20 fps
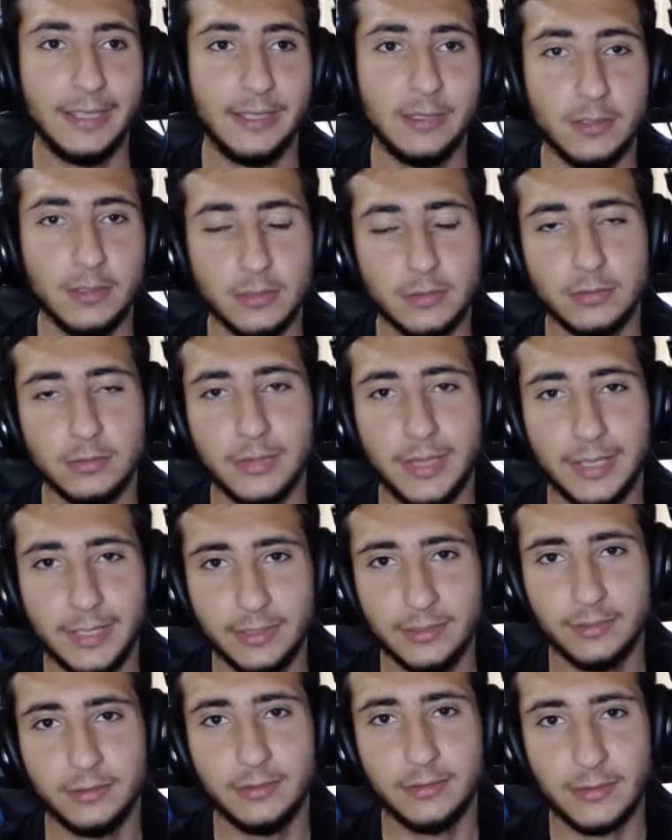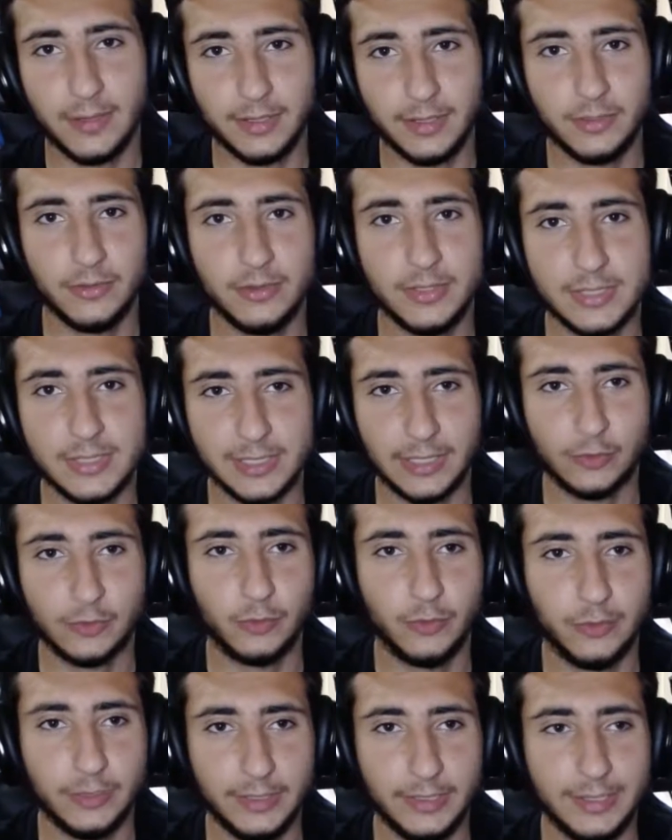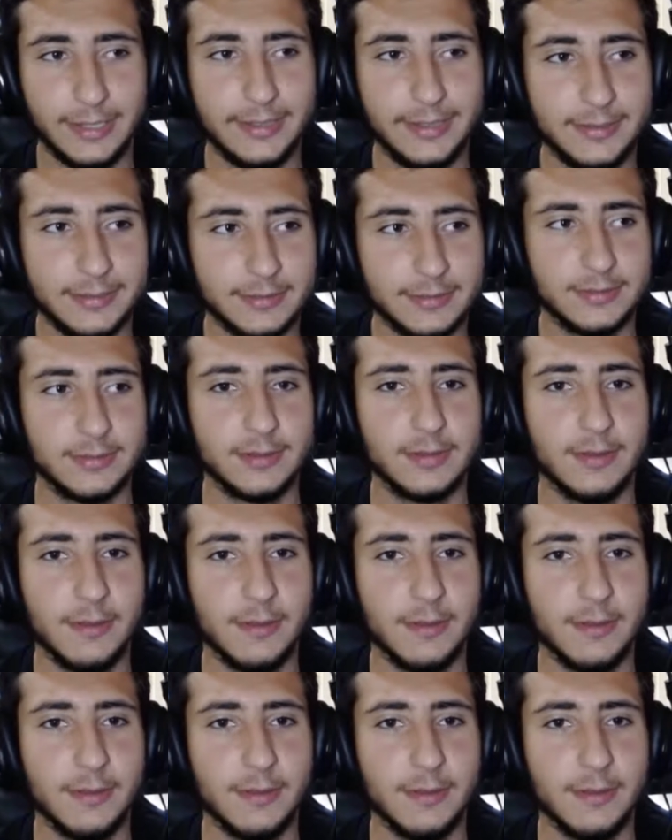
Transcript: know he's like 28.